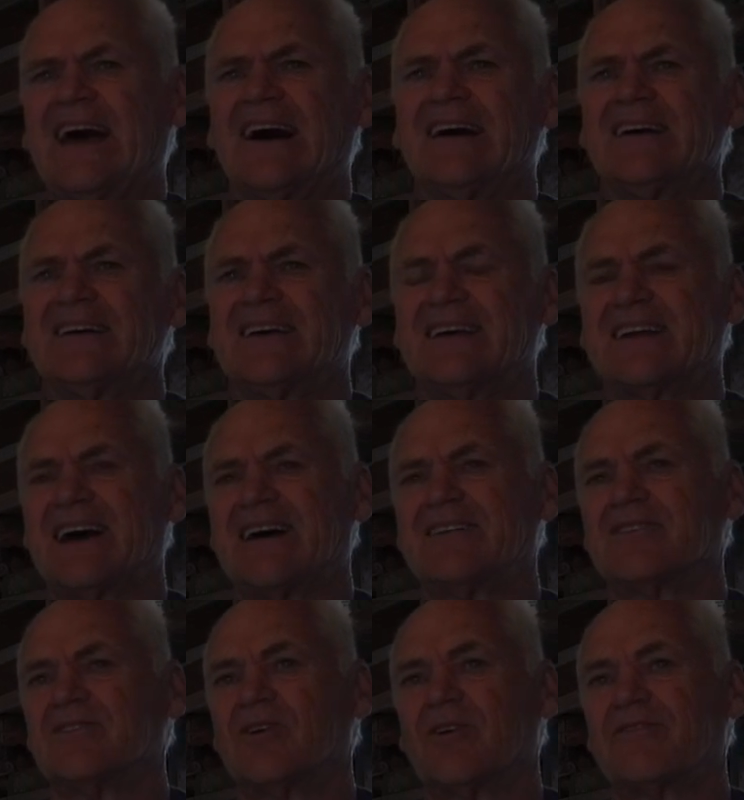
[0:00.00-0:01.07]
Yeah, and
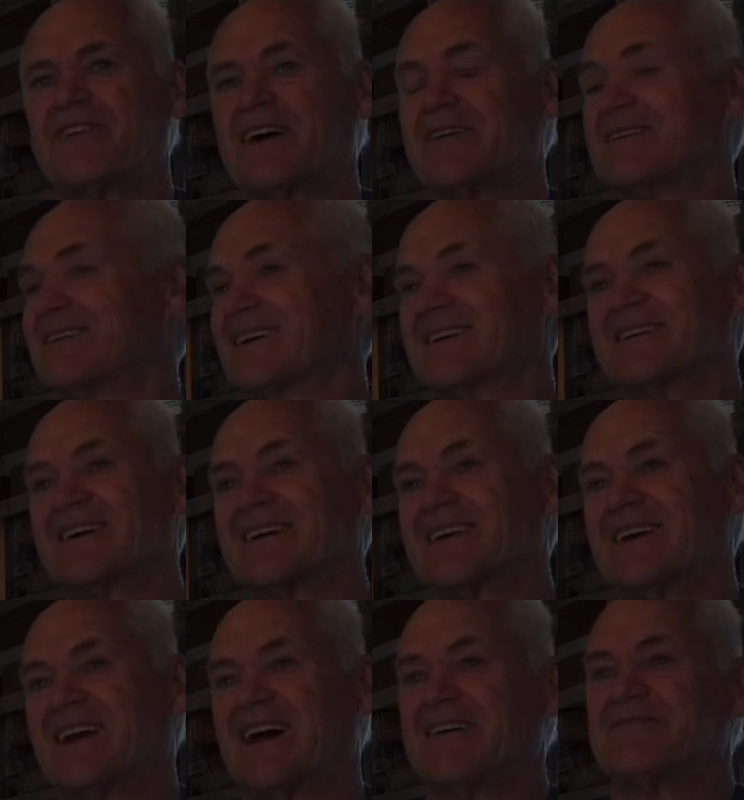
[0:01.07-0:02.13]
I don't know if that.
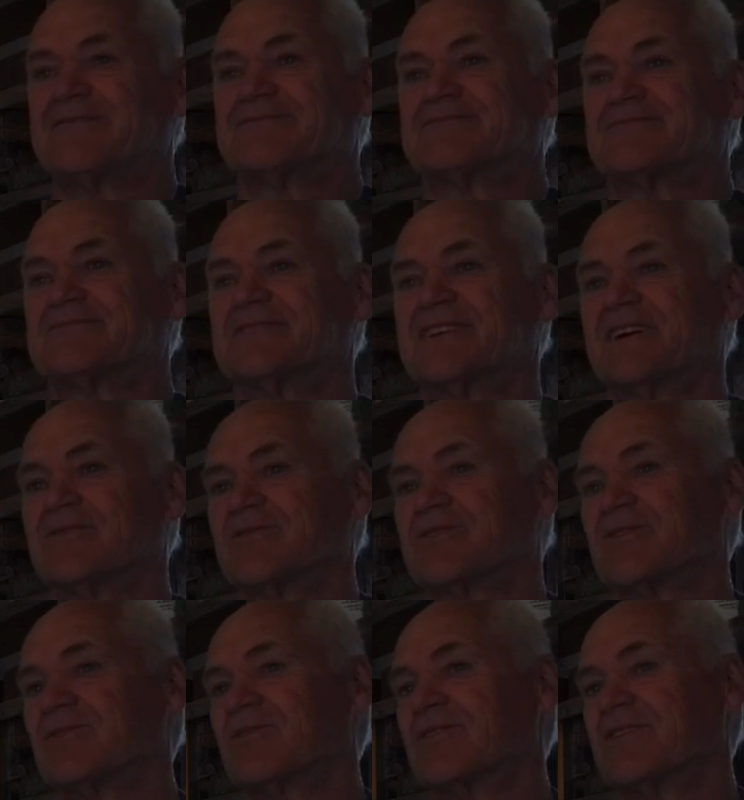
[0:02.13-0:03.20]
Again, I've dealt
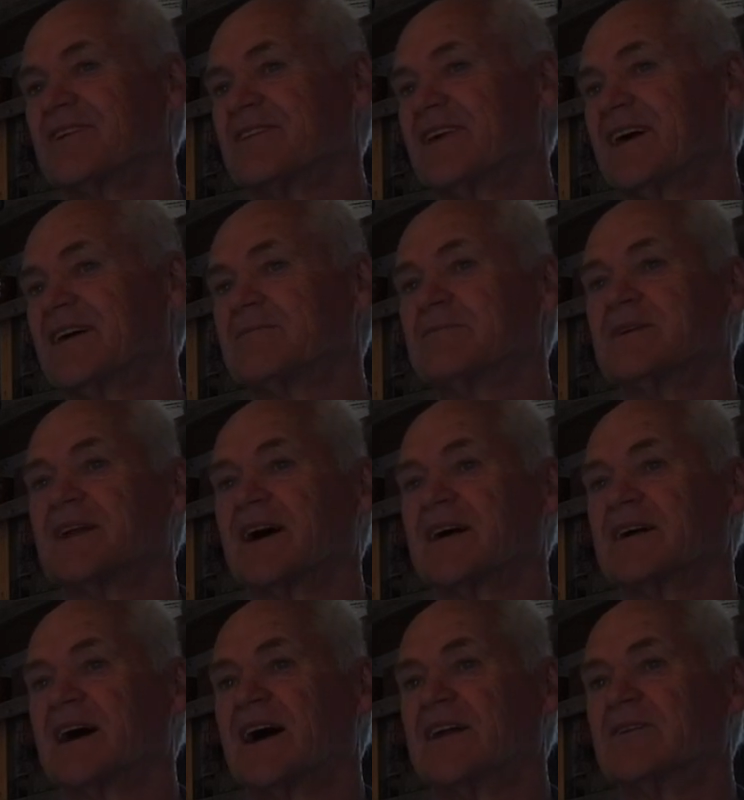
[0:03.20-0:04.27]
with the Lord on that, but
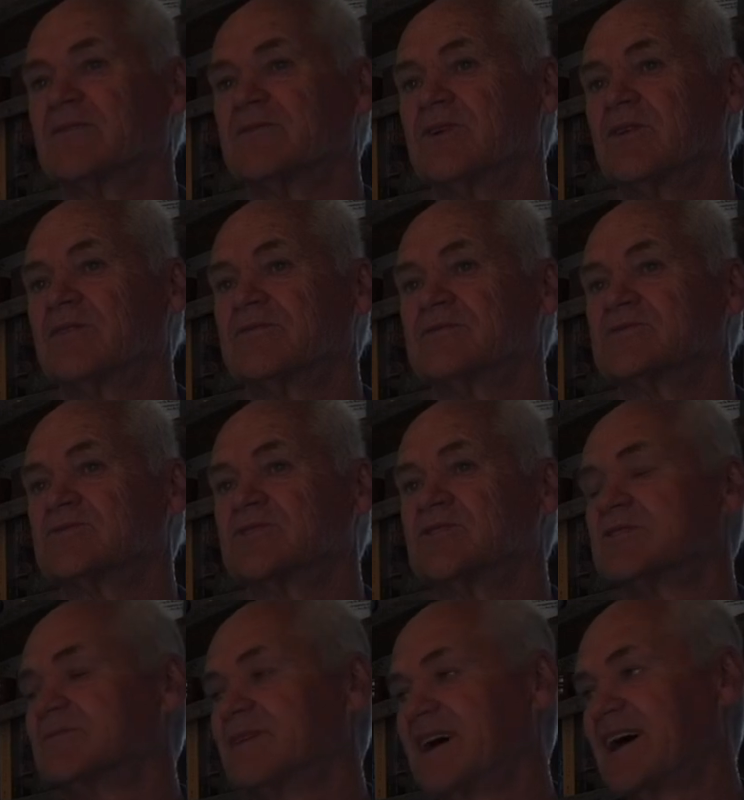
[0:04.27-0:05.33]
I don't know if it's
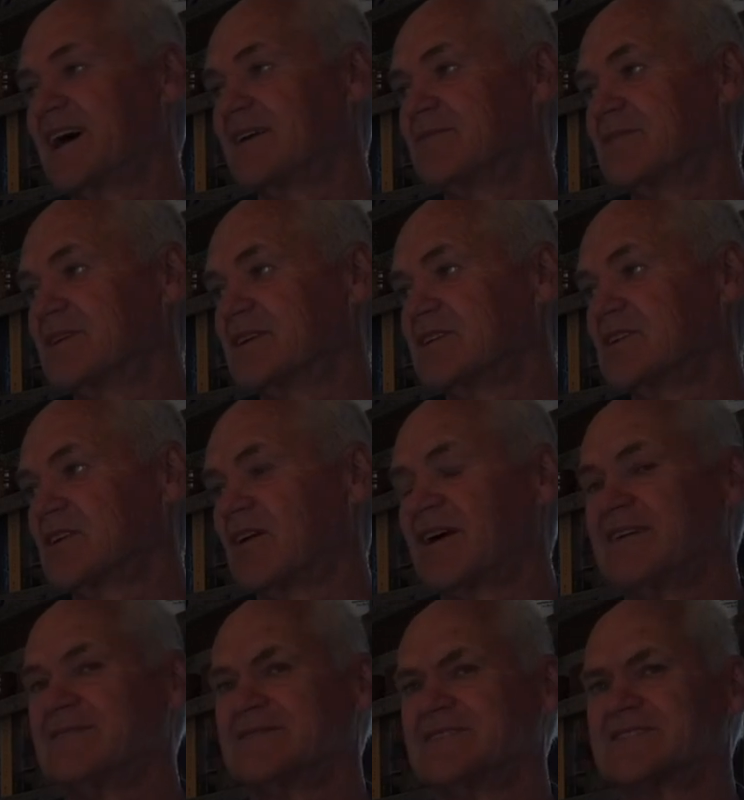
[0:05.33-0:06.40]
good or bad. But
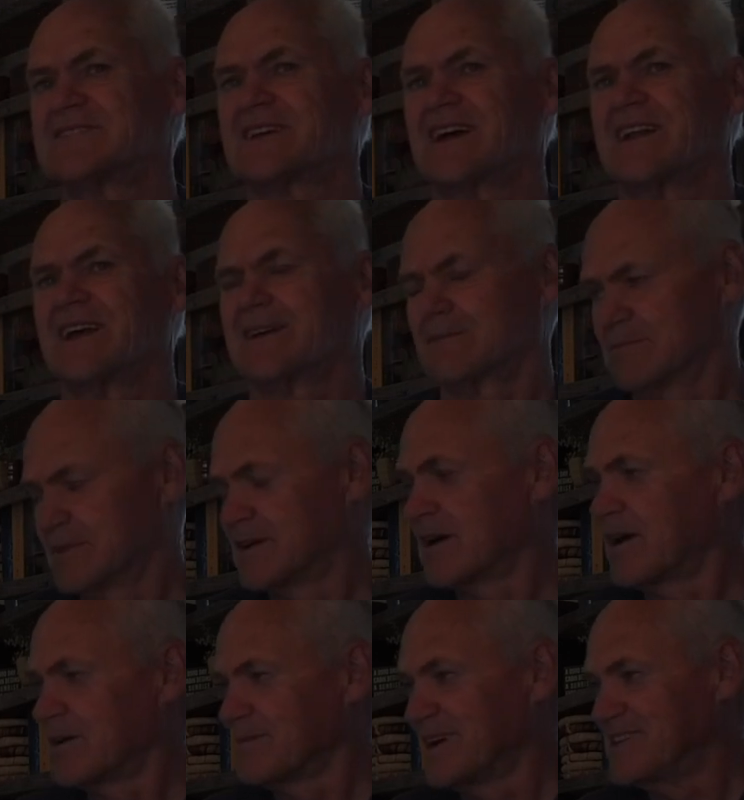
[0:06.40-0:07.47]
it's kind of like
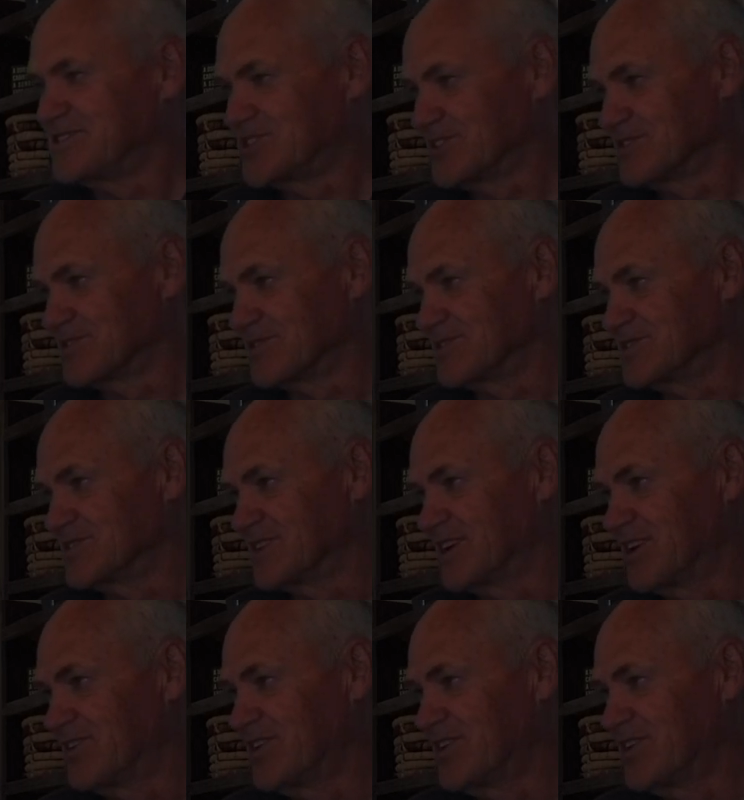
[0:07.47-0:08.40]
they are my children,